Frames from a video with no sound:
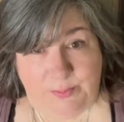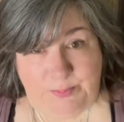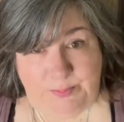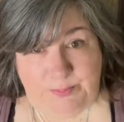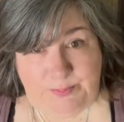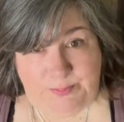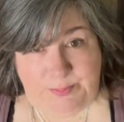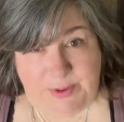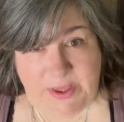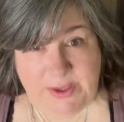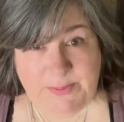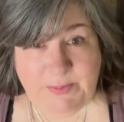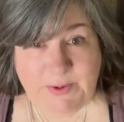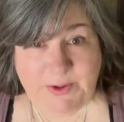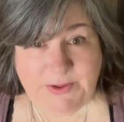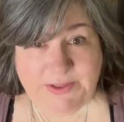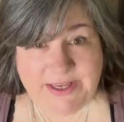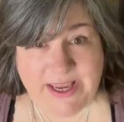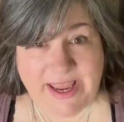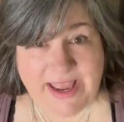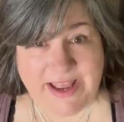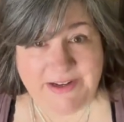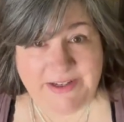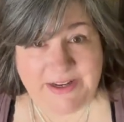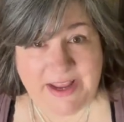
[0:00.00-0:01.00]
people
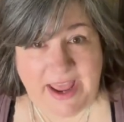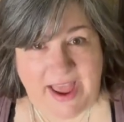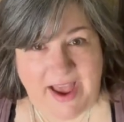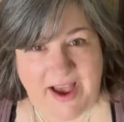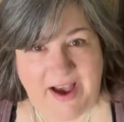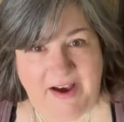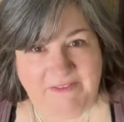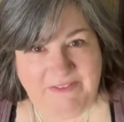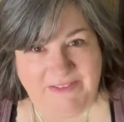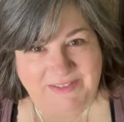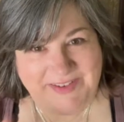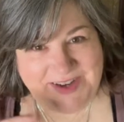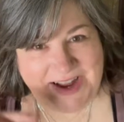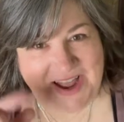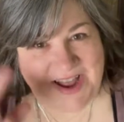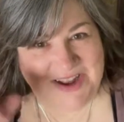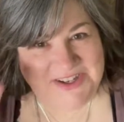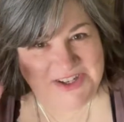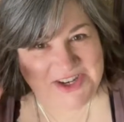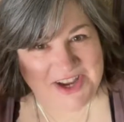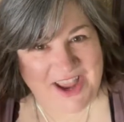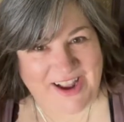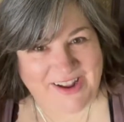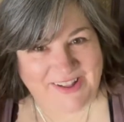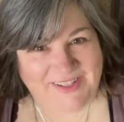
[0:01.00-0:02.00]
tend to have a
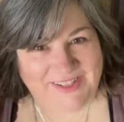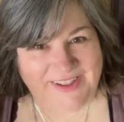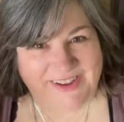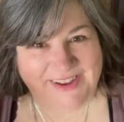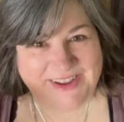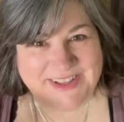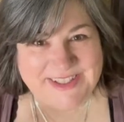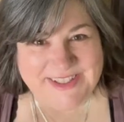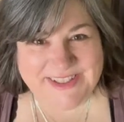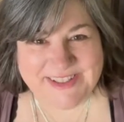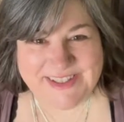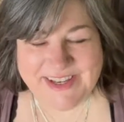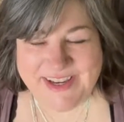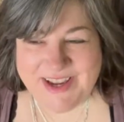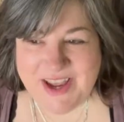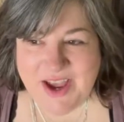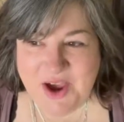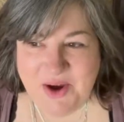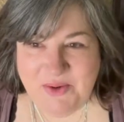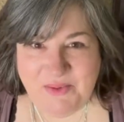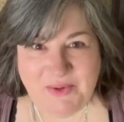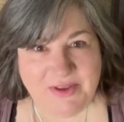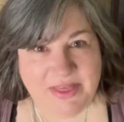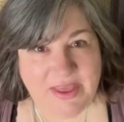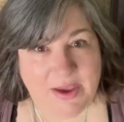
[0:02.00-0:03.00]
checklist
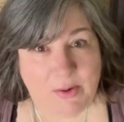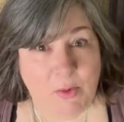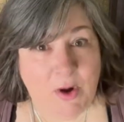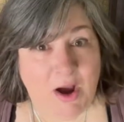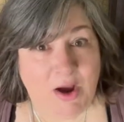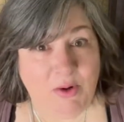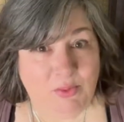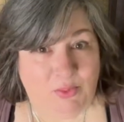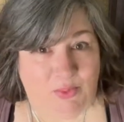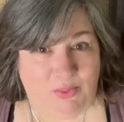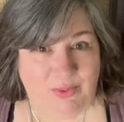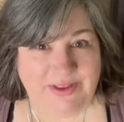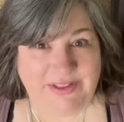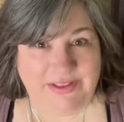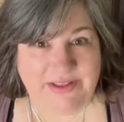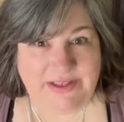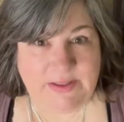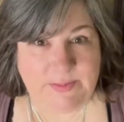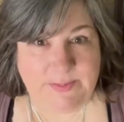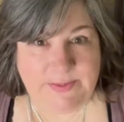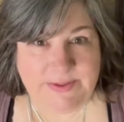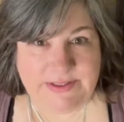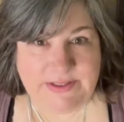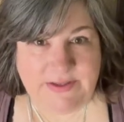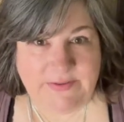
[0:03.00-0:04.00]
where they want really
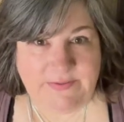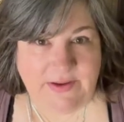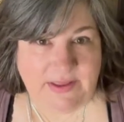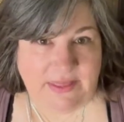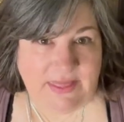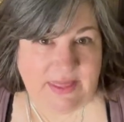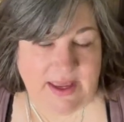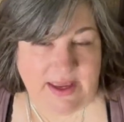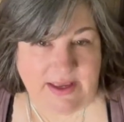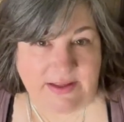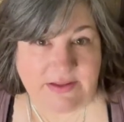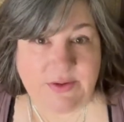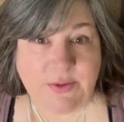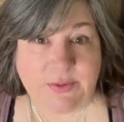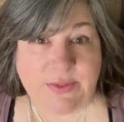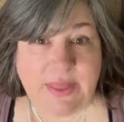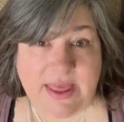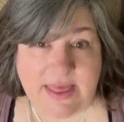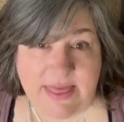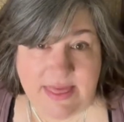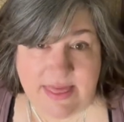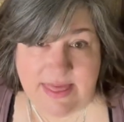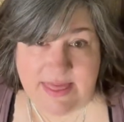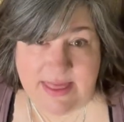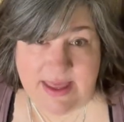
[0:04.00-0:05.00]
specific things, or they
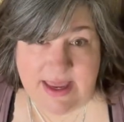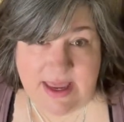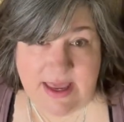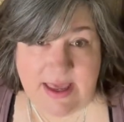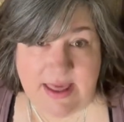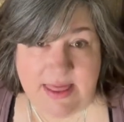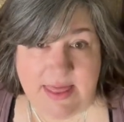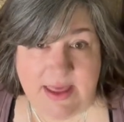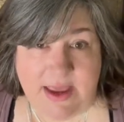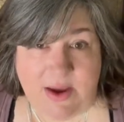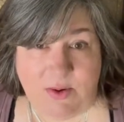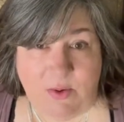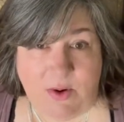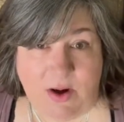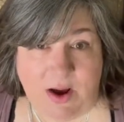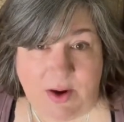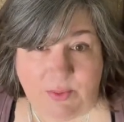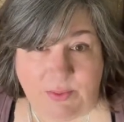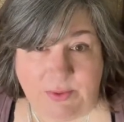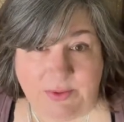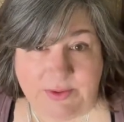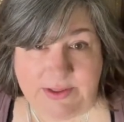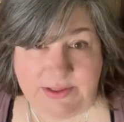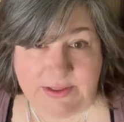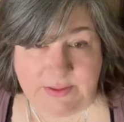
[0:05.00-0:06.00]
think they want
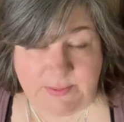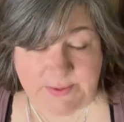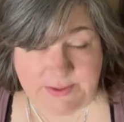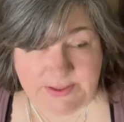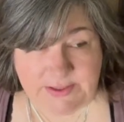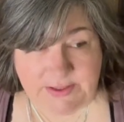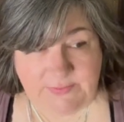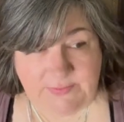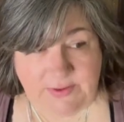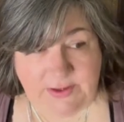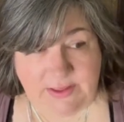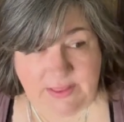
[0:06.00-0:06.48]
really specific